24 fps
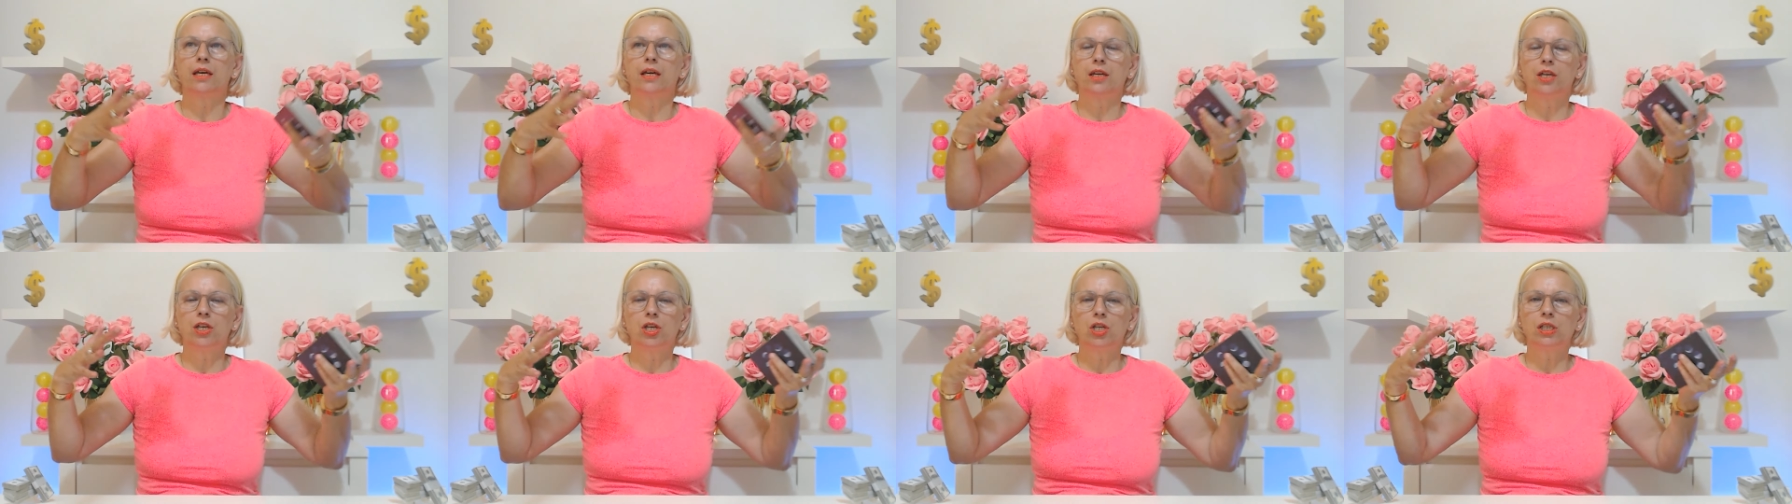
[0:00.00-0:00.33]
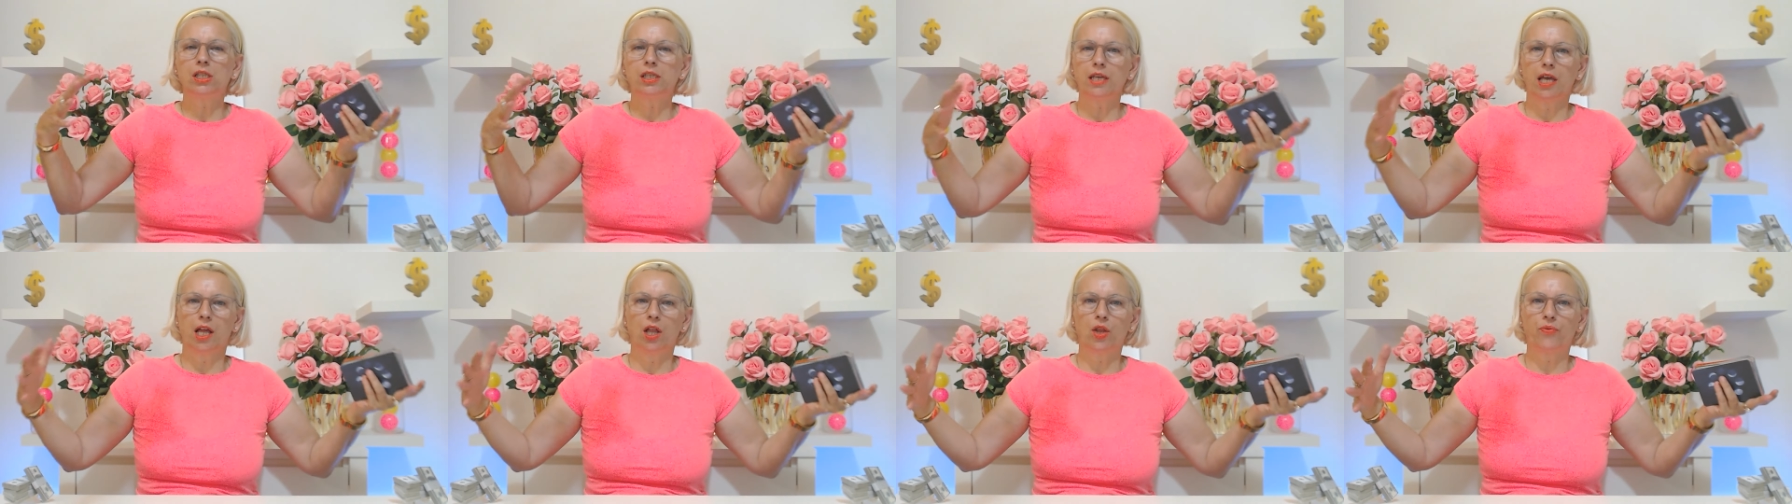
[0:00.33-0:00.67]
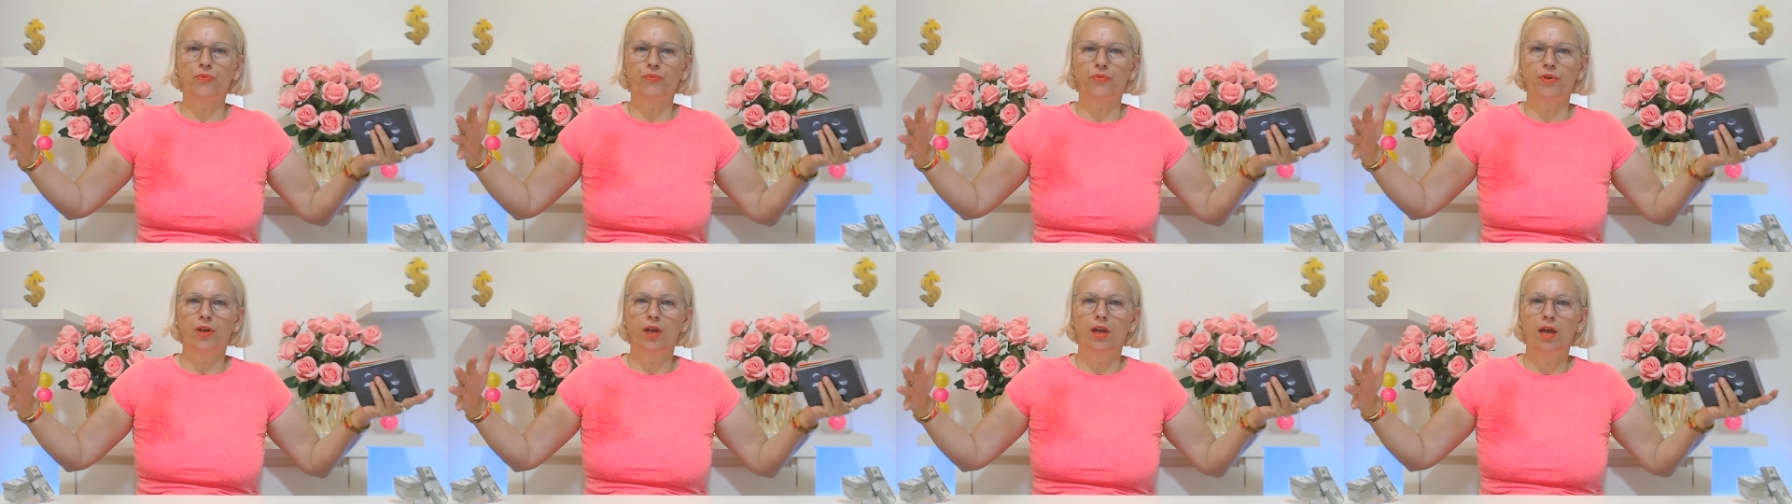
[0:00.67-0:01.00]

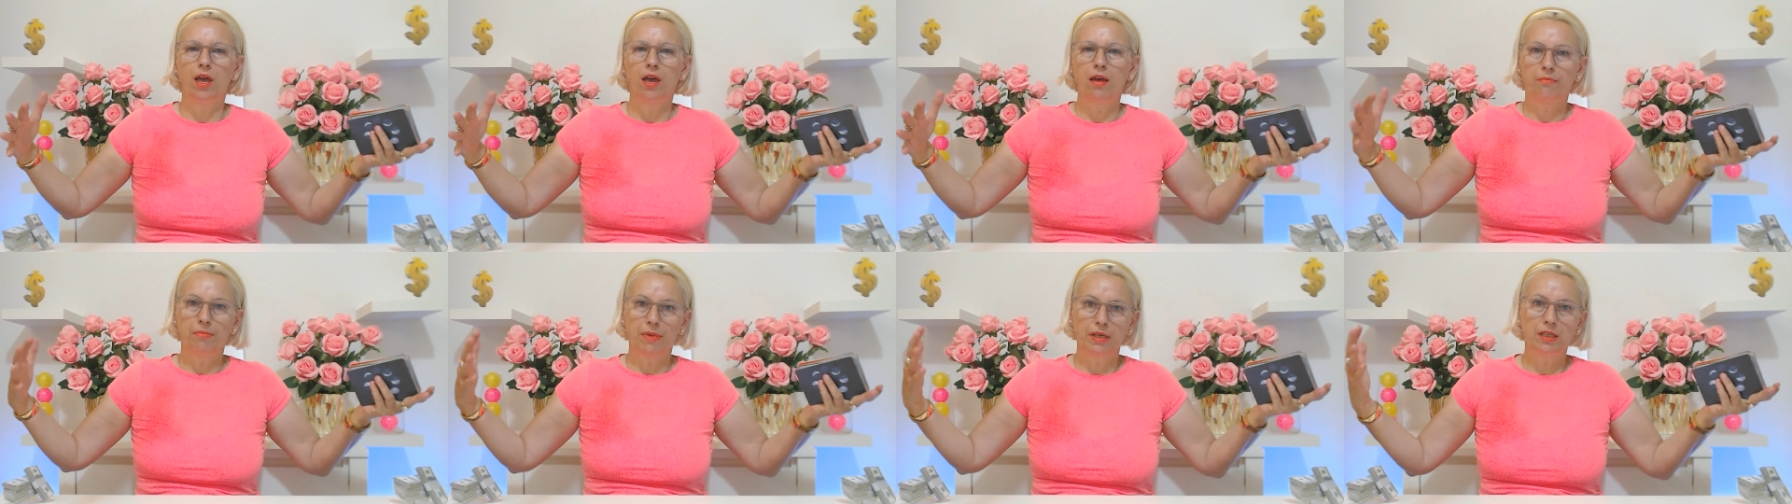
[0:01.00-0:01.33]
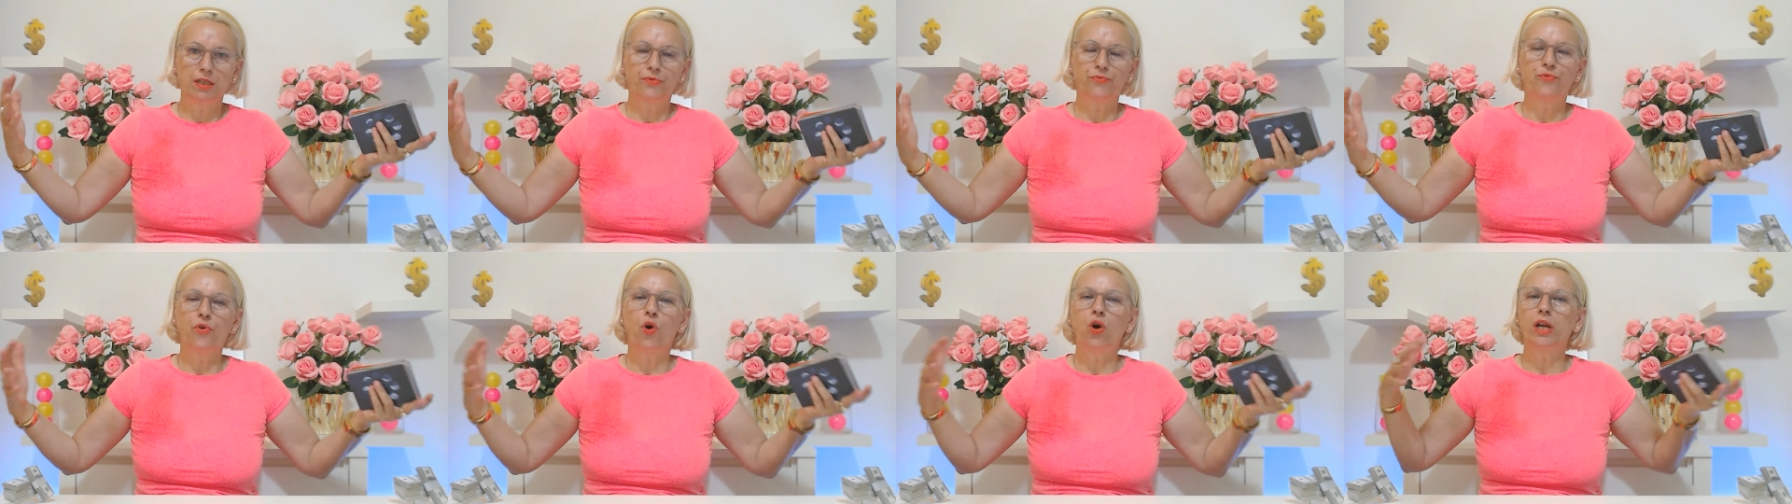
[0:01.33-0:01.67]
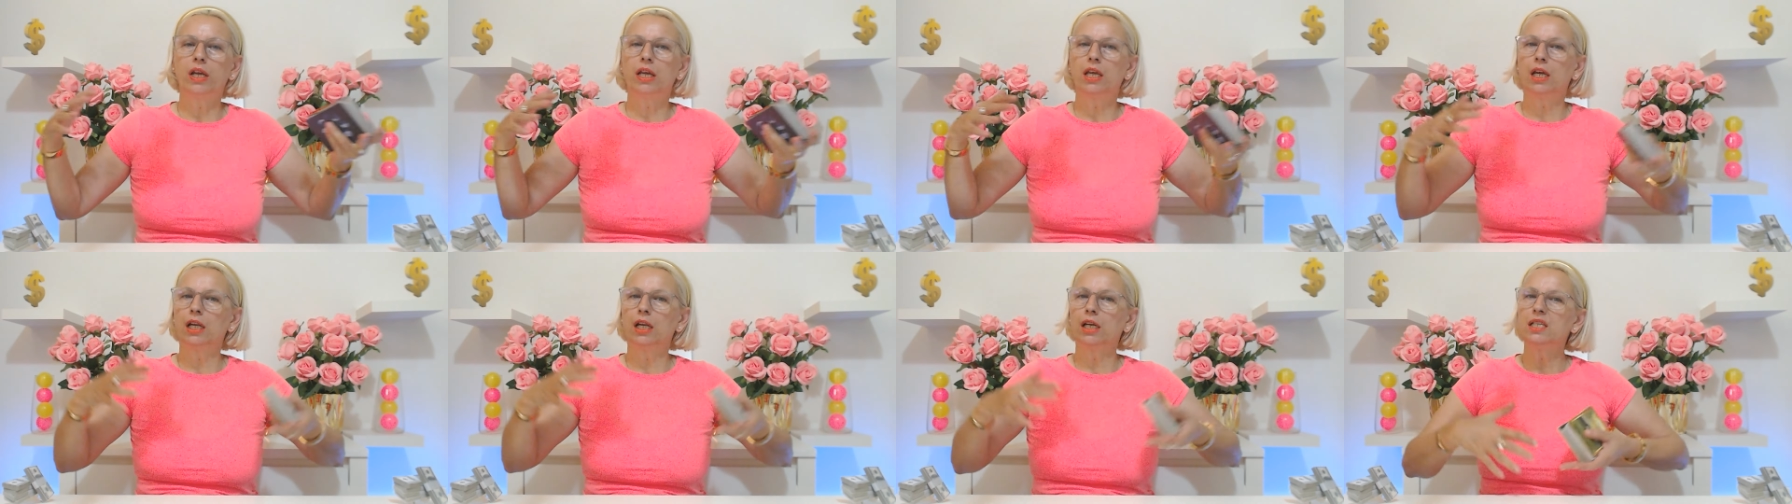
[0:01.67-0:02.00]
yourself,
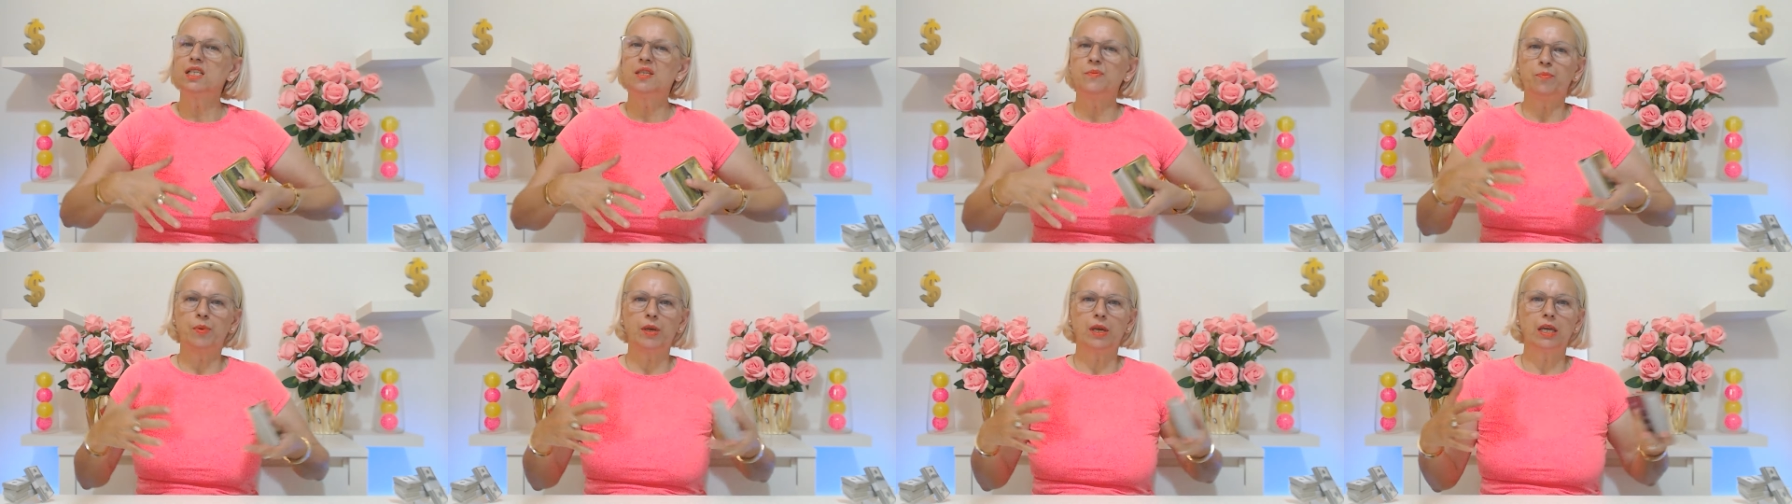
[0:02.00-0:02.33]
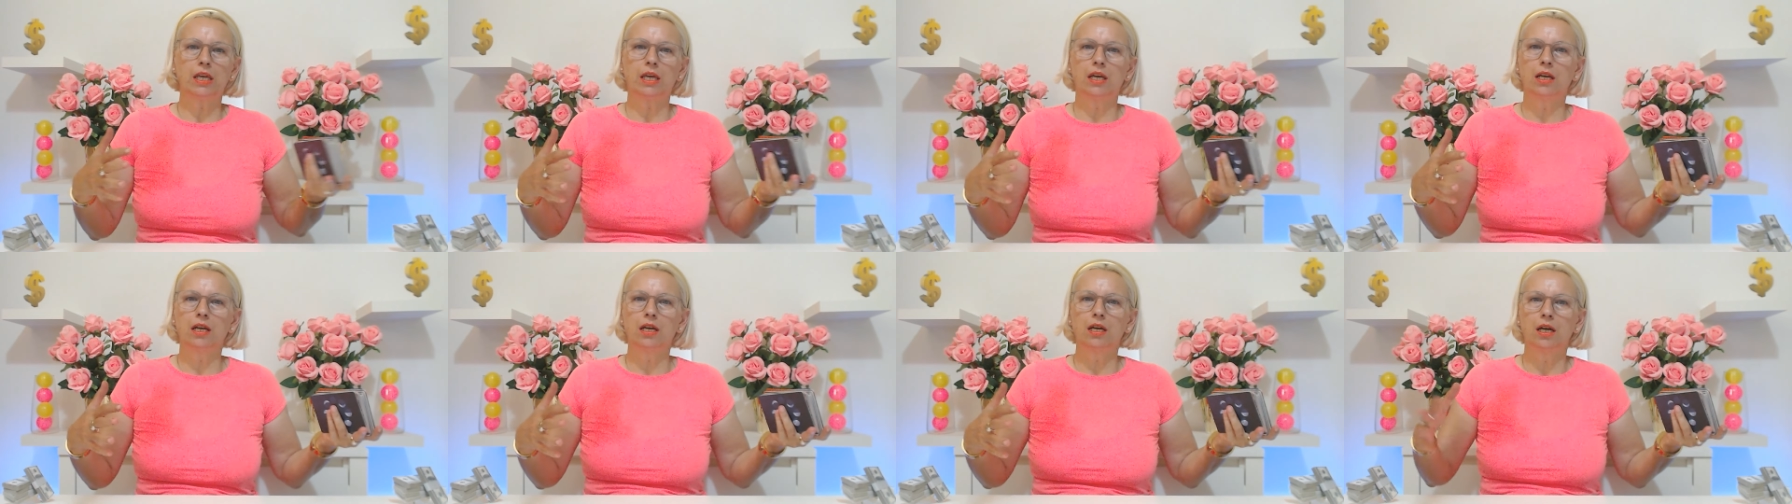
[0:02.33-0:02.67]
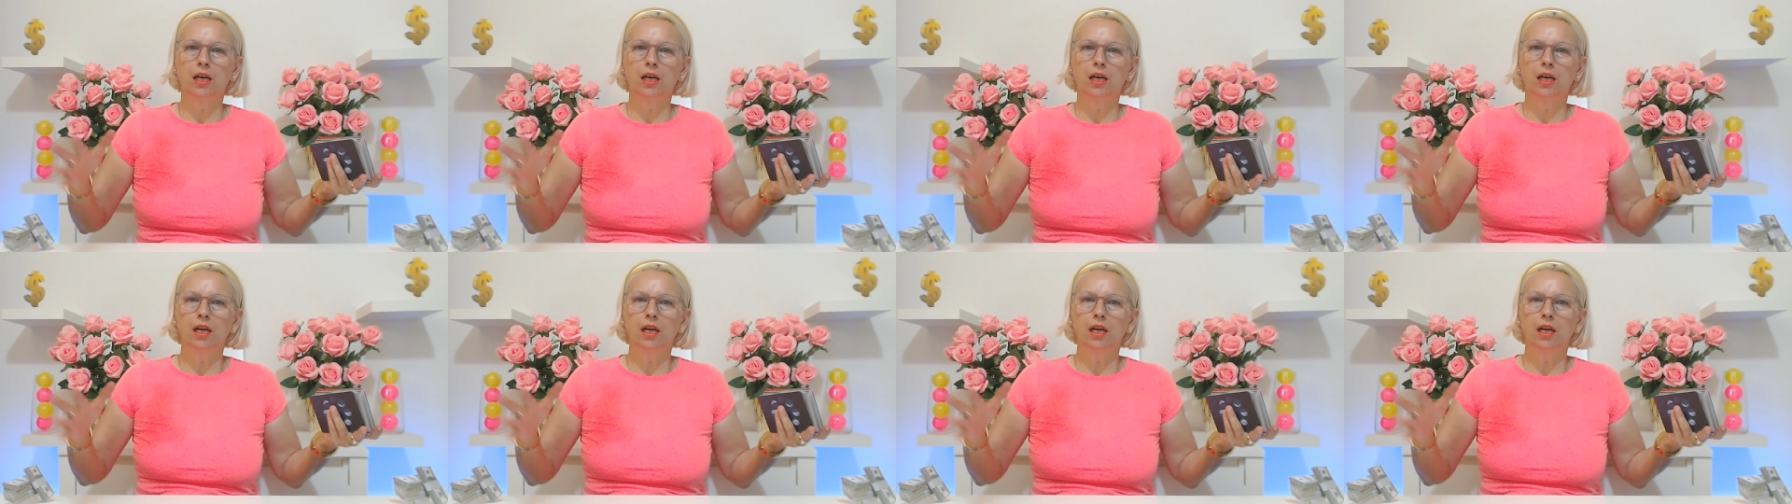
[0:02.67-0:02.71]
metaphorically speaking.